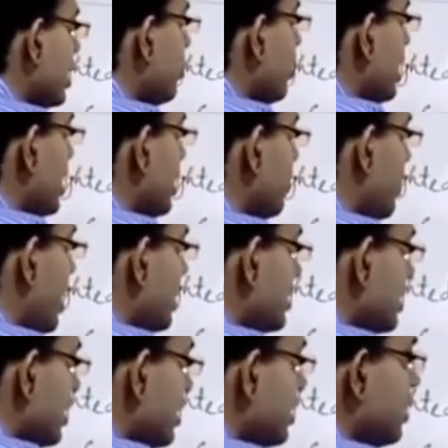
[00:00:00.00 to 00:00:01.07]
weighting
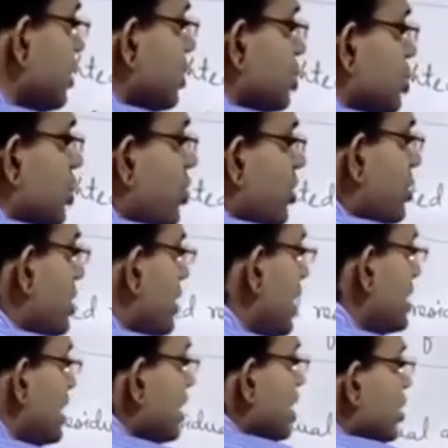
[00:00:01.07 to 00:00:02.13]
function. So,
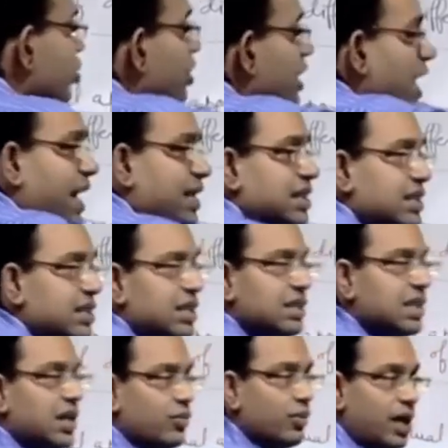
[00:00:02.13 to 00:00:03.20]
these are the two relaxations
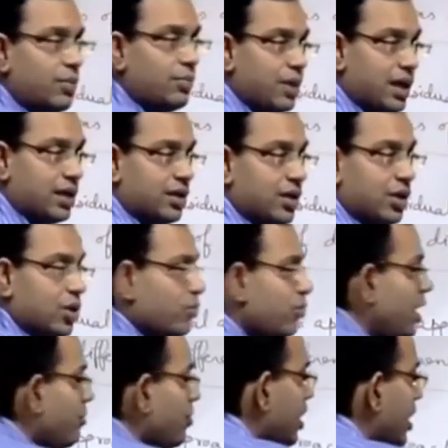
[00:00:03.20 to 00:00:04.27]
that we have made.
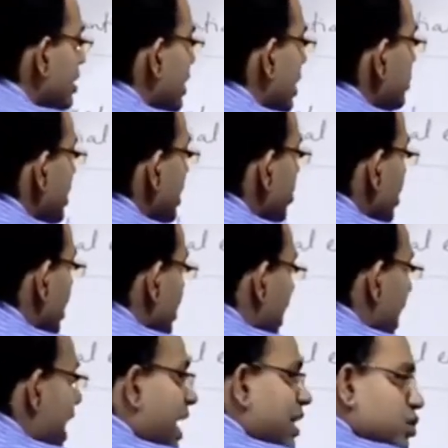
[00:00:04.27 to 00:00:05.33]
We have not substituted the
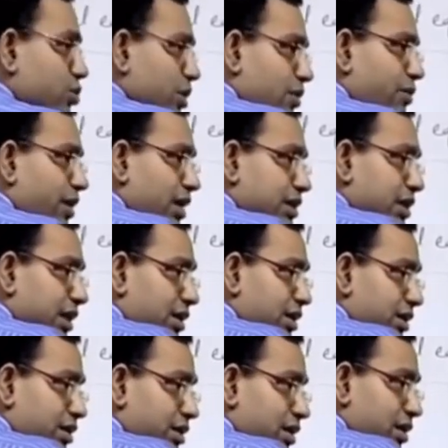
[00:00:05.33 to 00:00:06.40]
actual function,
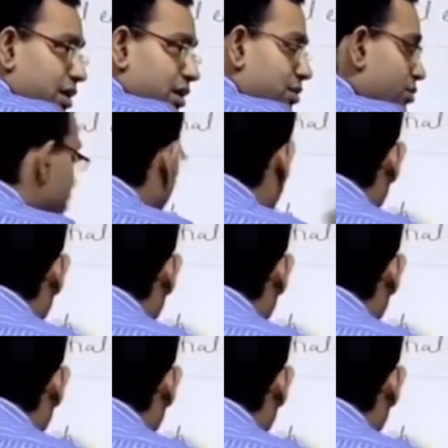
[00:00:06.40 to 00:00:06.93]
we have